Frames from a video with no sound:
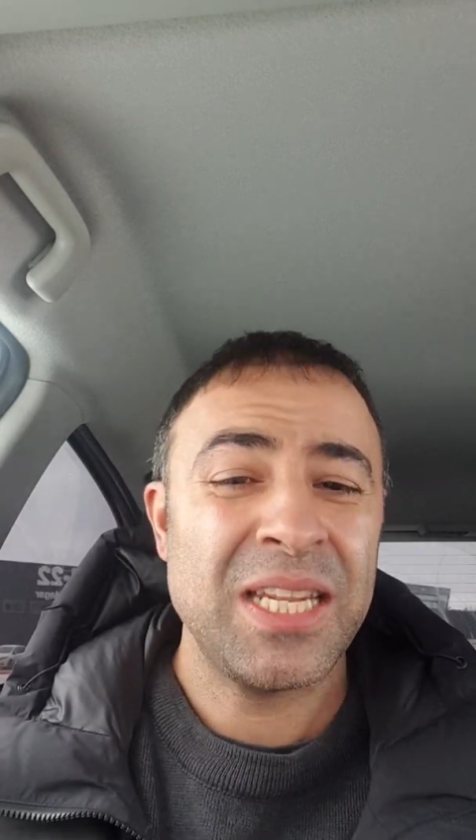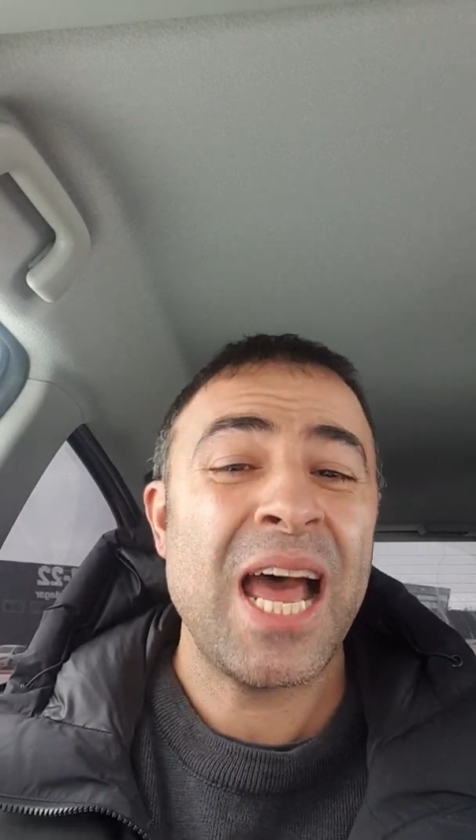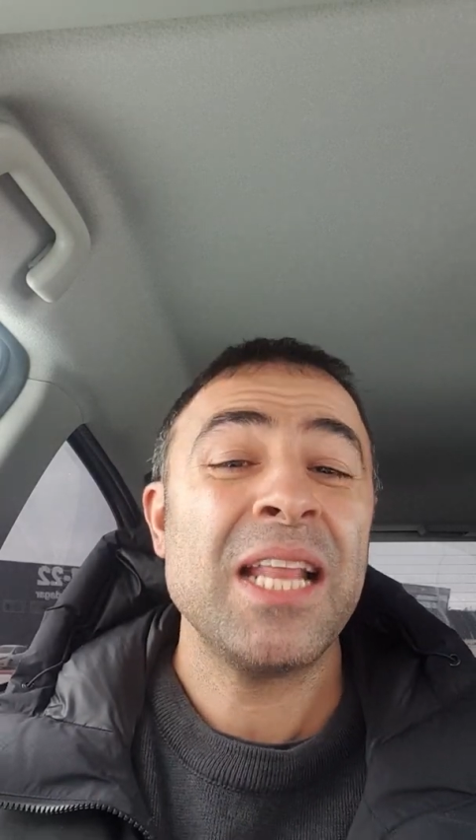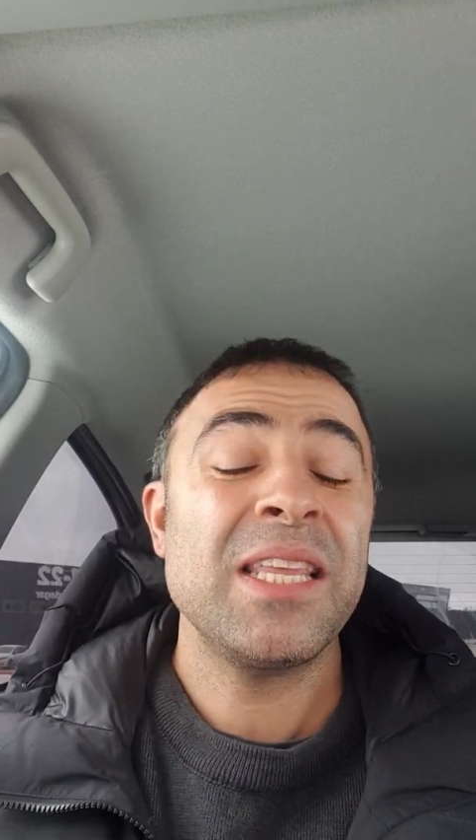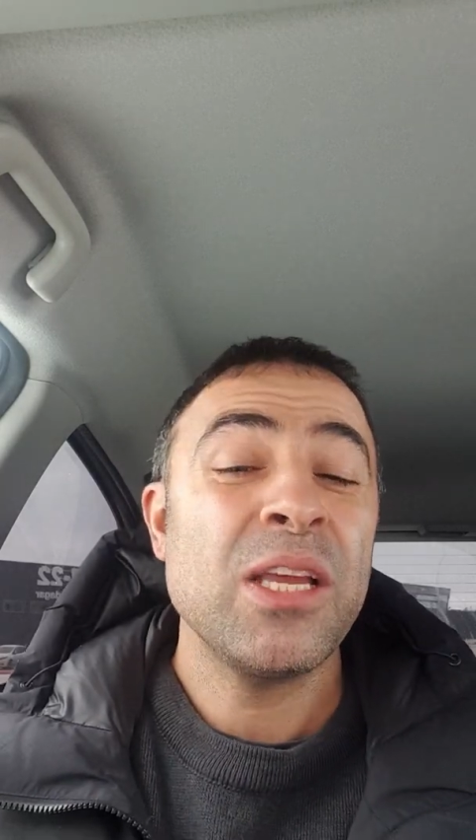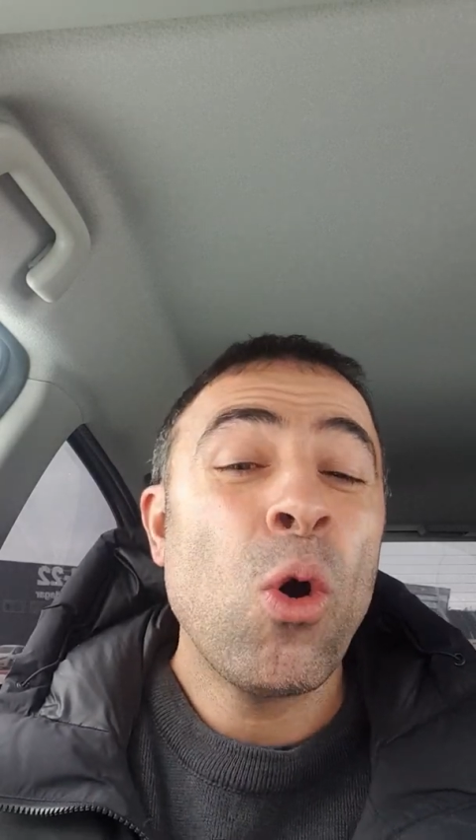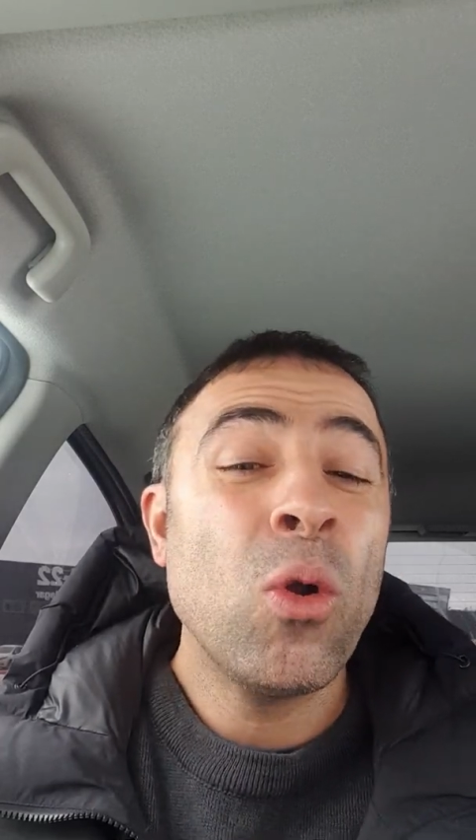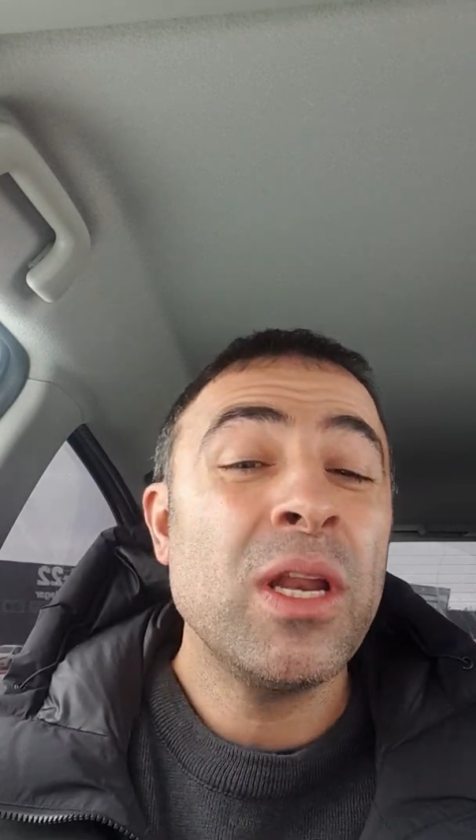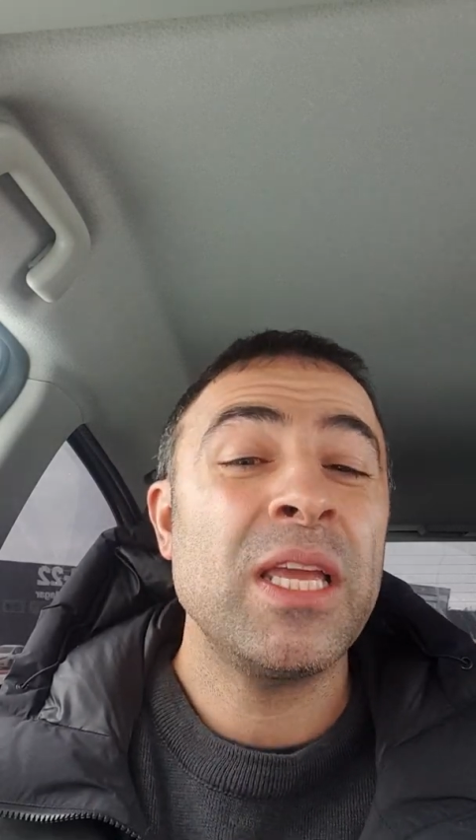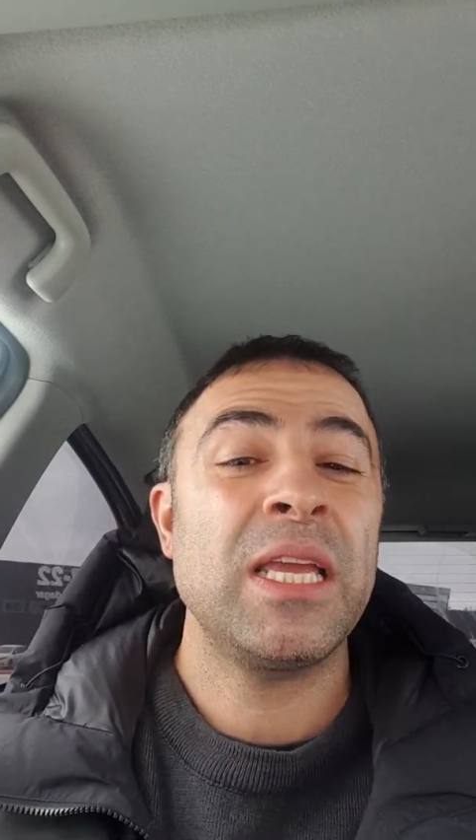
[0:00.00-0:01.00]
not
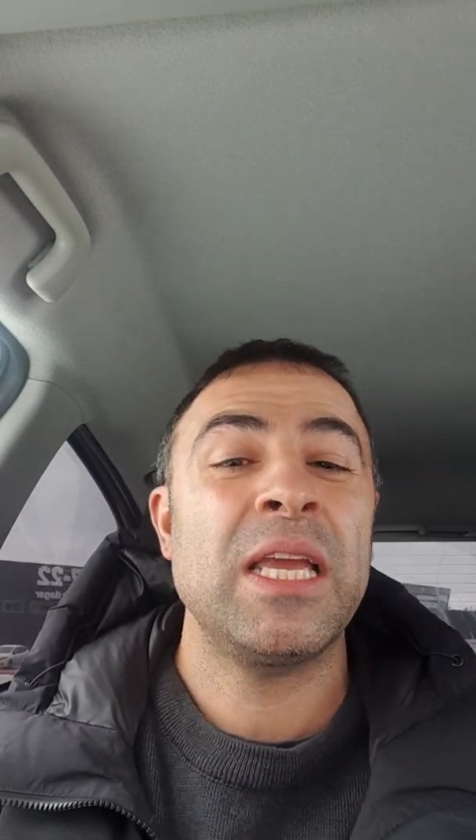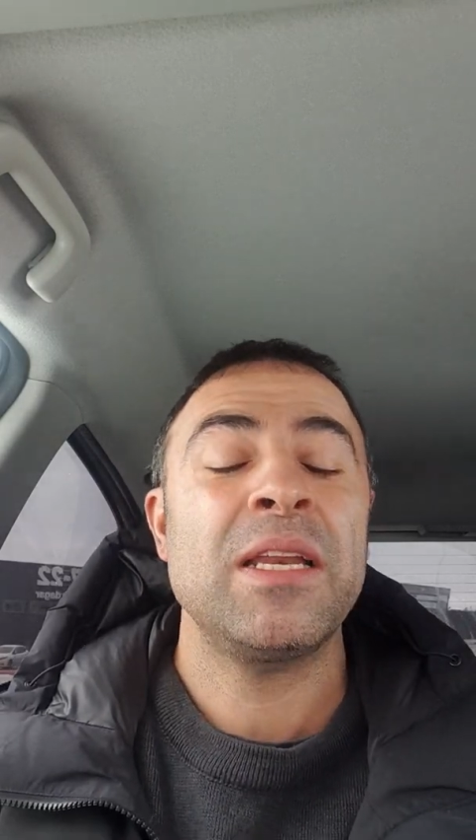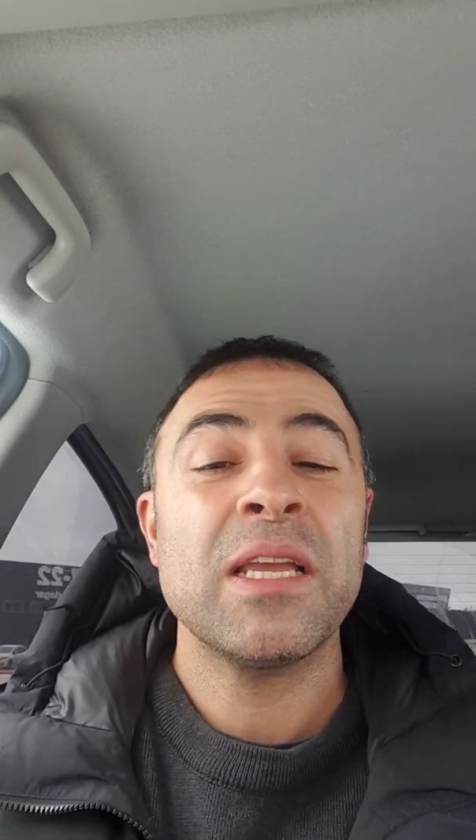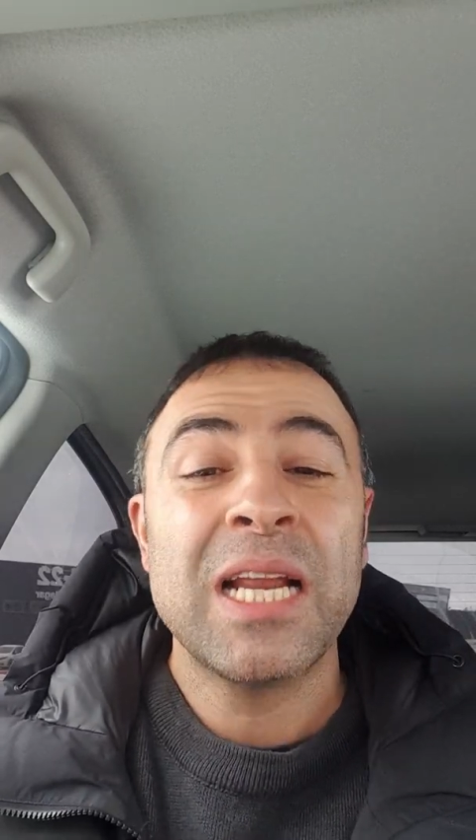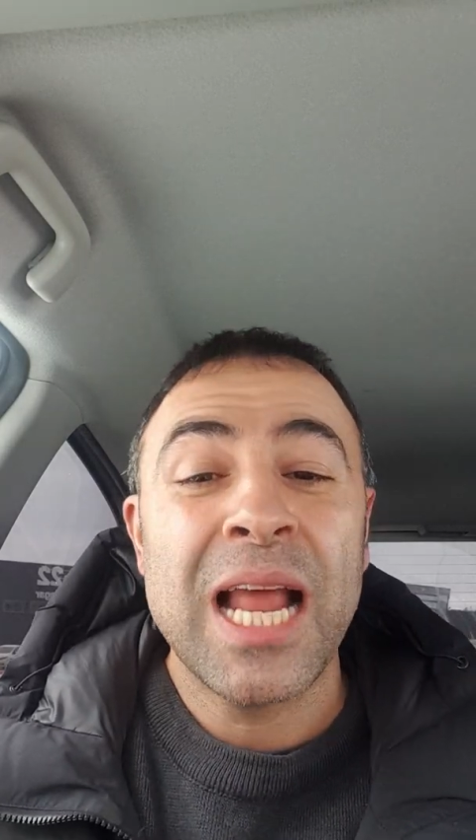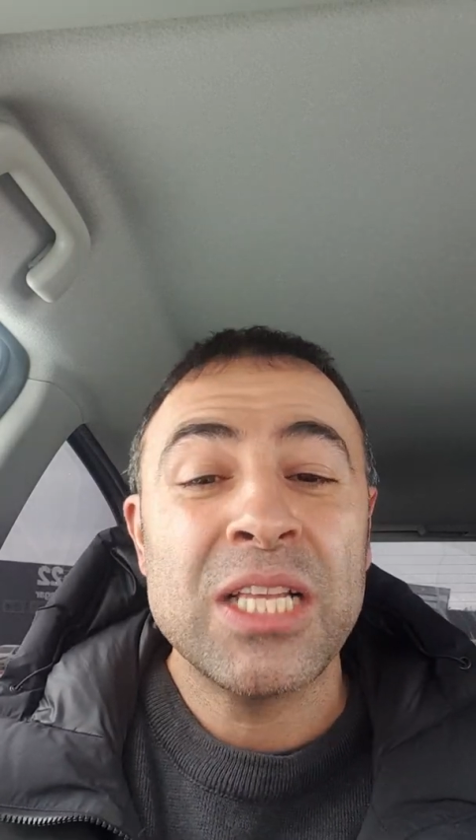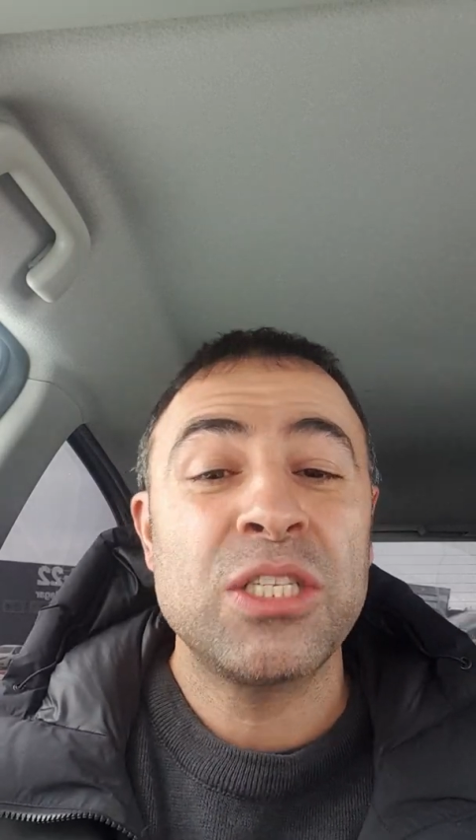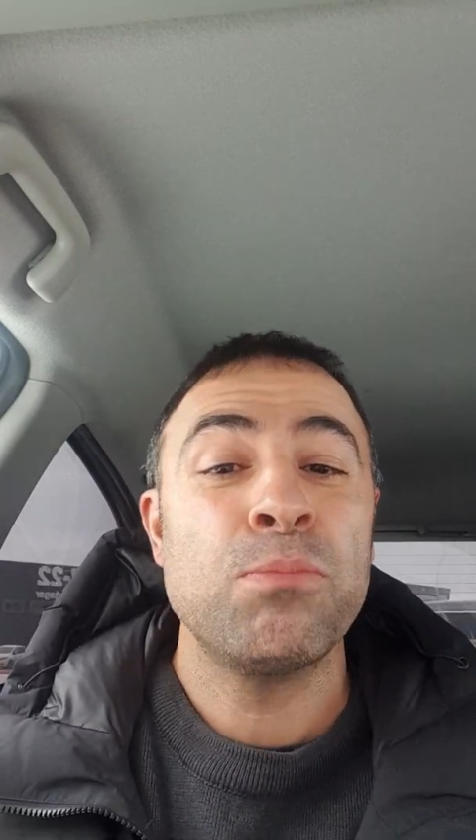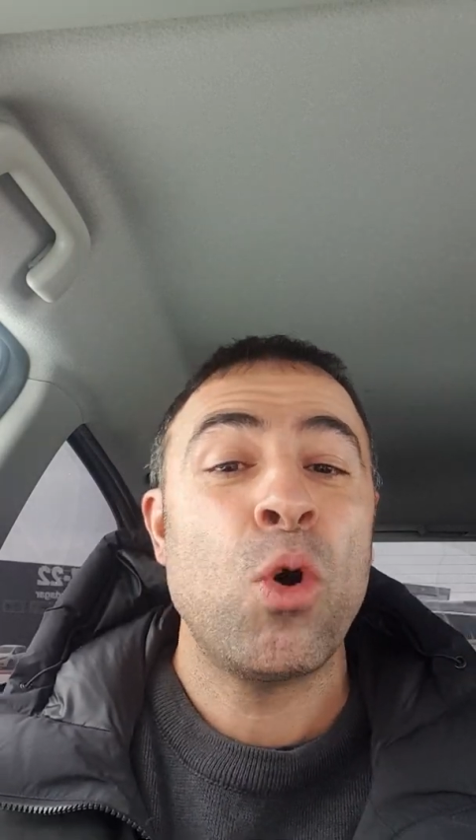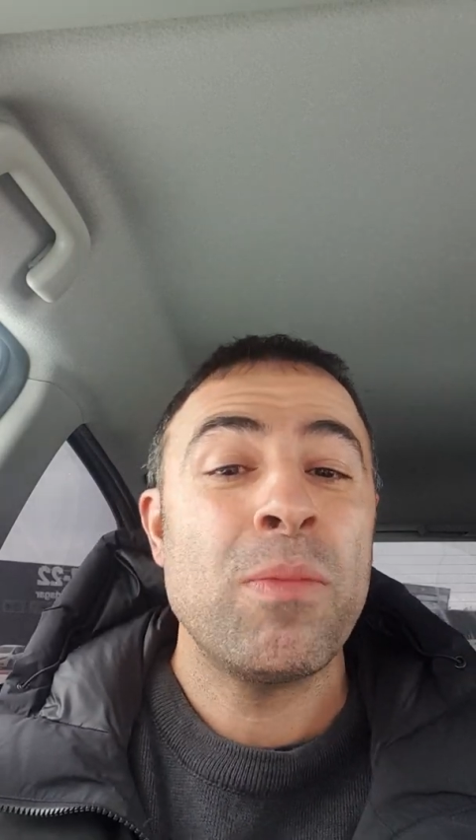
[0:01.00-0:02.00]
only in
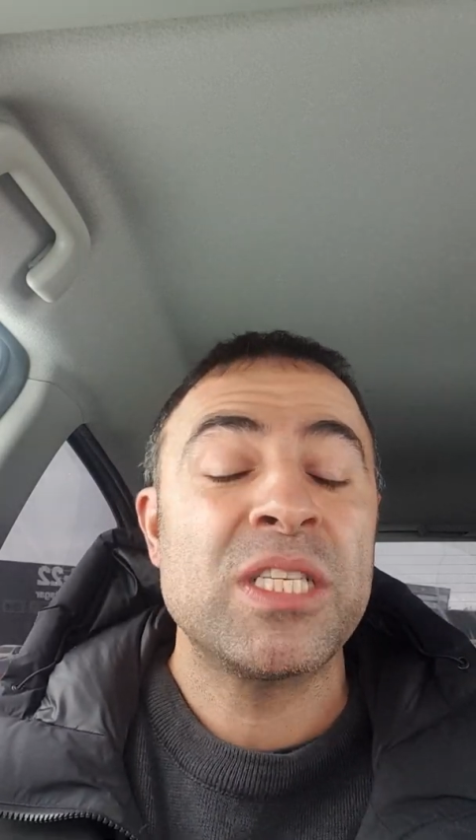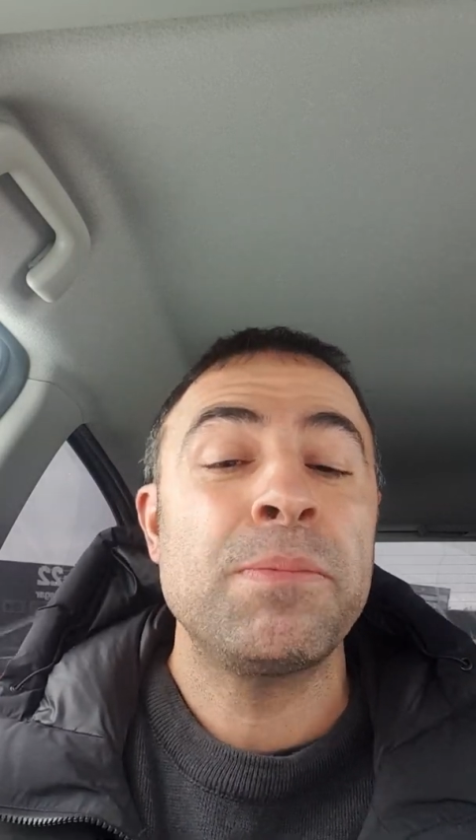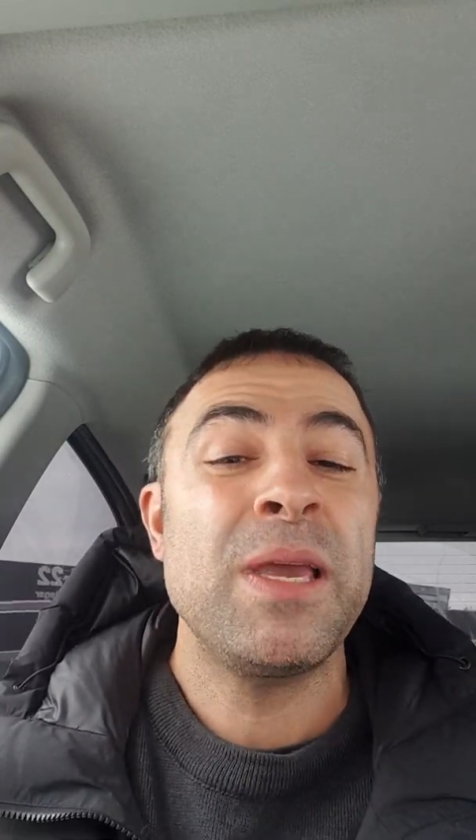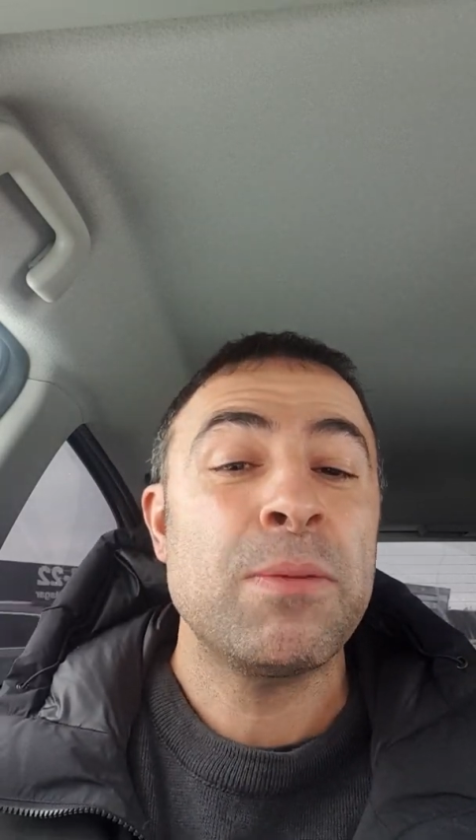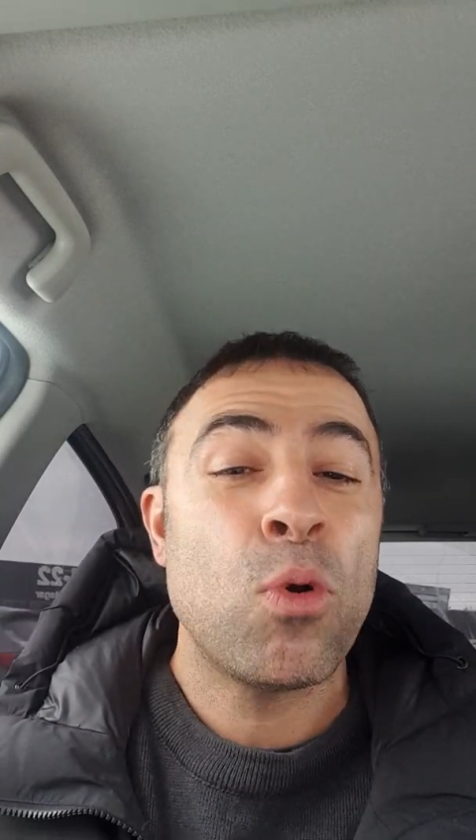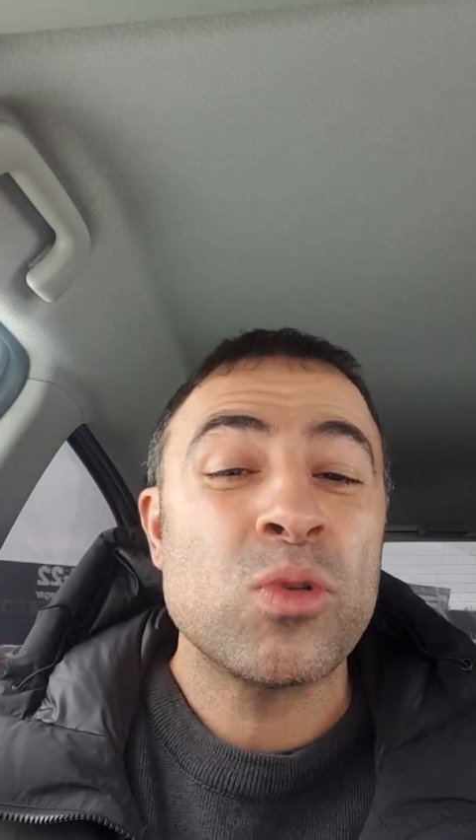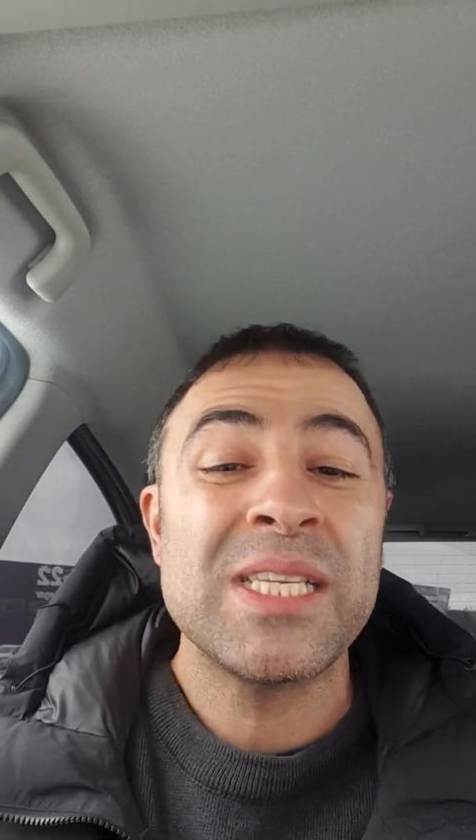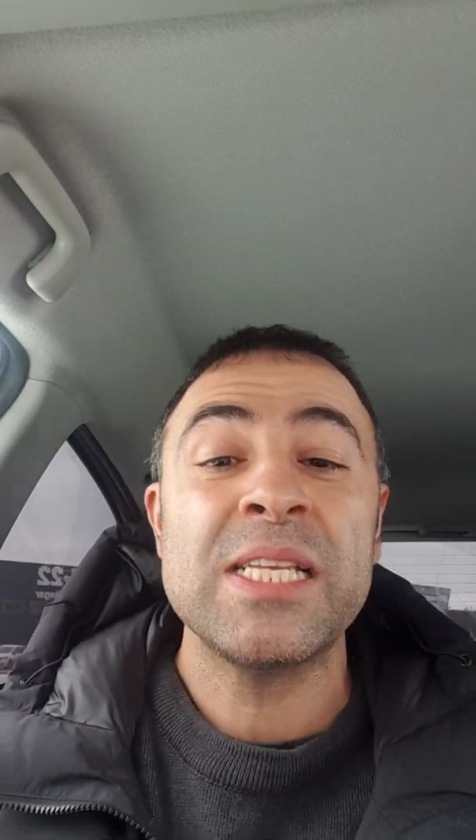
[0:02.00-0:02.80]
clutch moments, big moments.